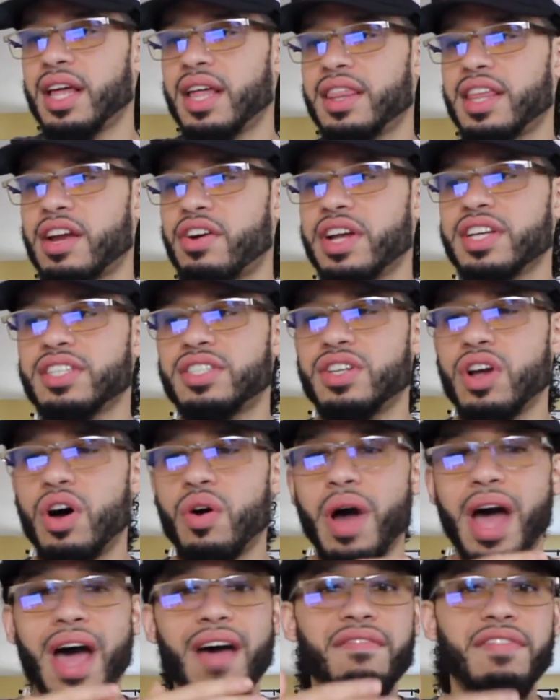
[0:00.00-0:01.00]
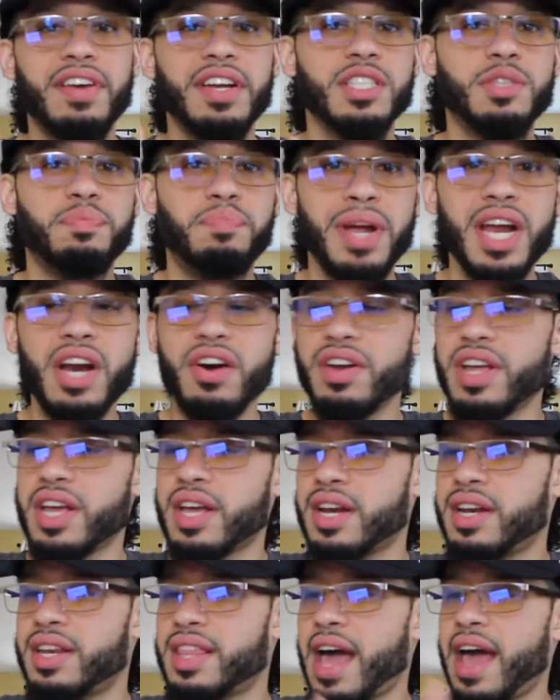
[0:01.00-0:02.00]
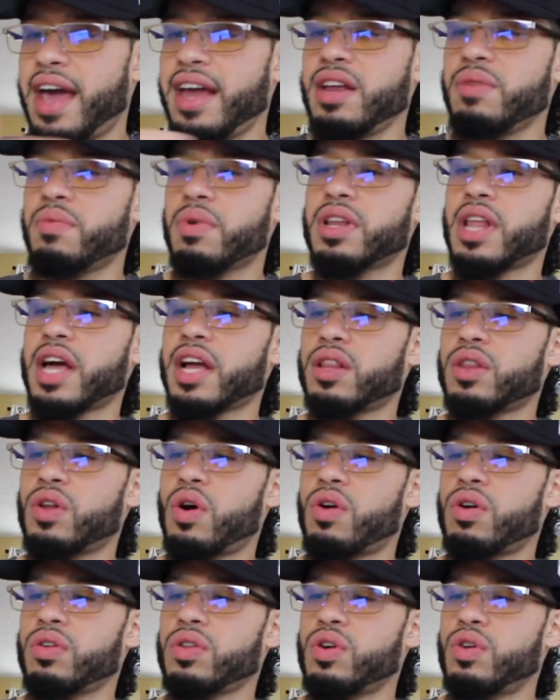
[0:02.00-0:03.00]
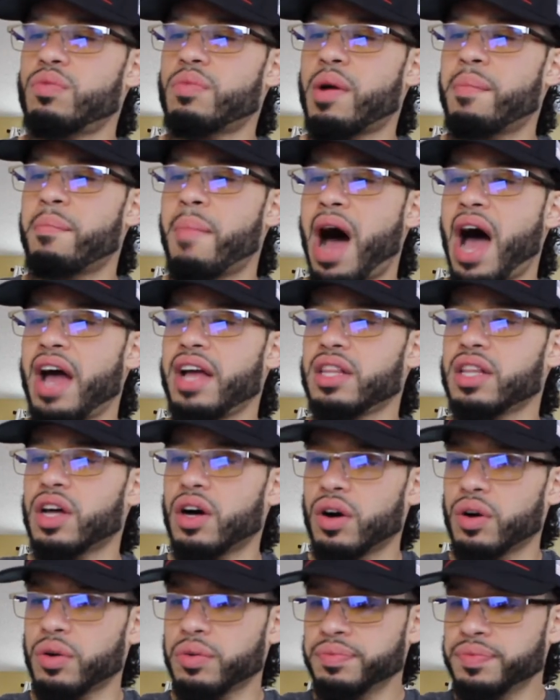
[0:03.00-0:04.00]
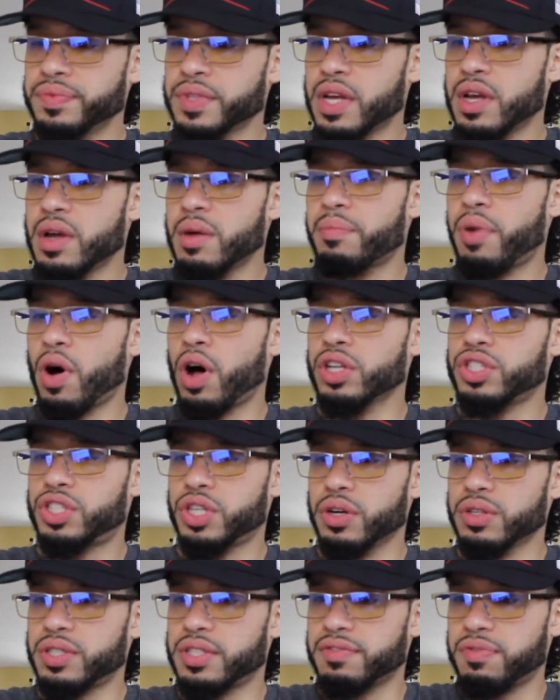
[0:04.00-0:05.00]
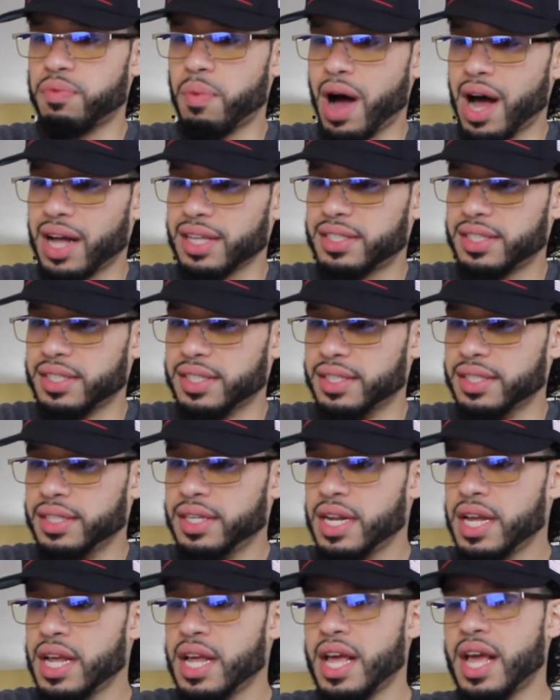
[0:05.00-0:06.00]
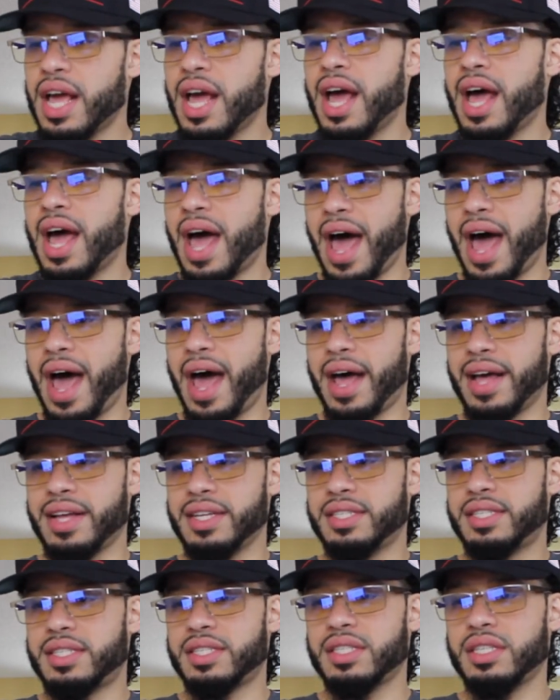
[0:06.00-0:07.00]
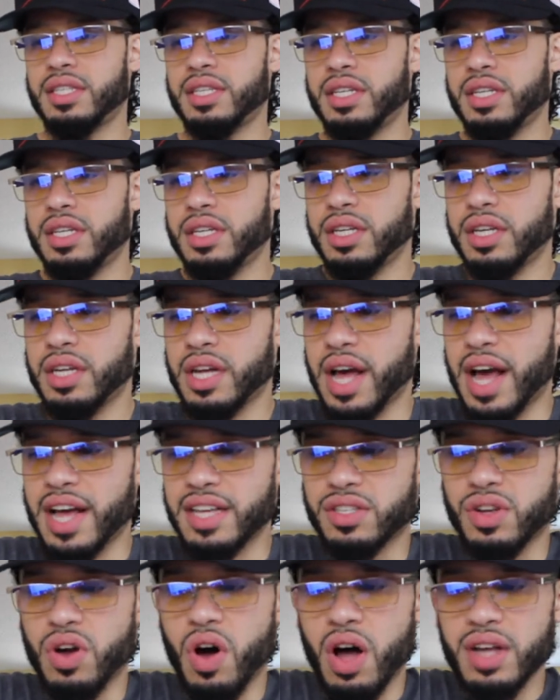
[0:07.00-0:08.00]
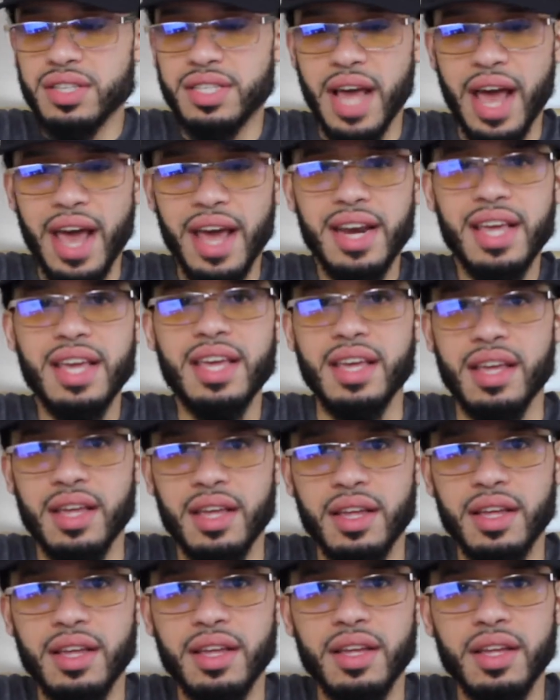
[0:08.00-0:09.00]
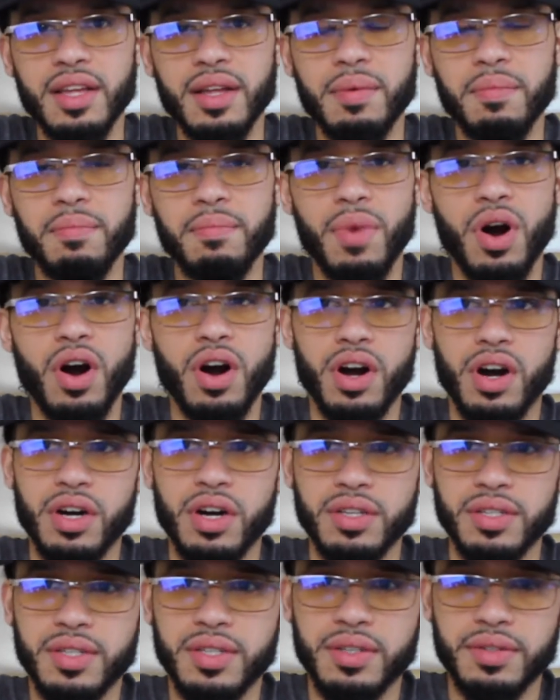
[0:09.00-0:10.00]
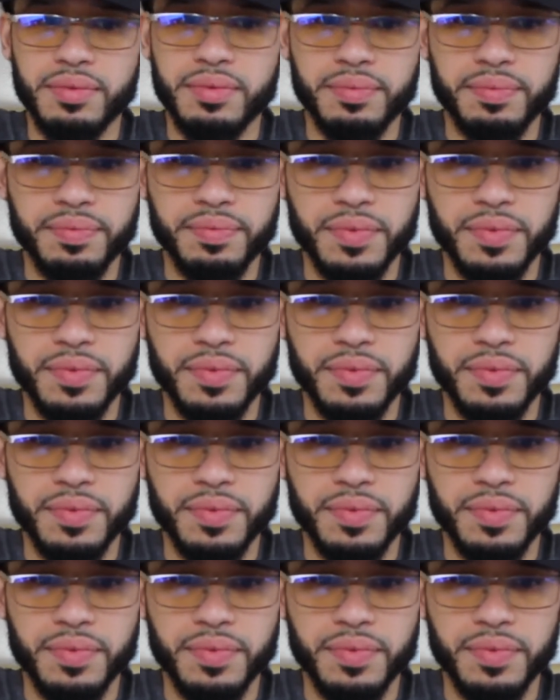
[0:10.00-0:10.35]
There is no evidence, period, that anyone like Laura Loomer, Milo, Paul Joseph Watson has caused any murders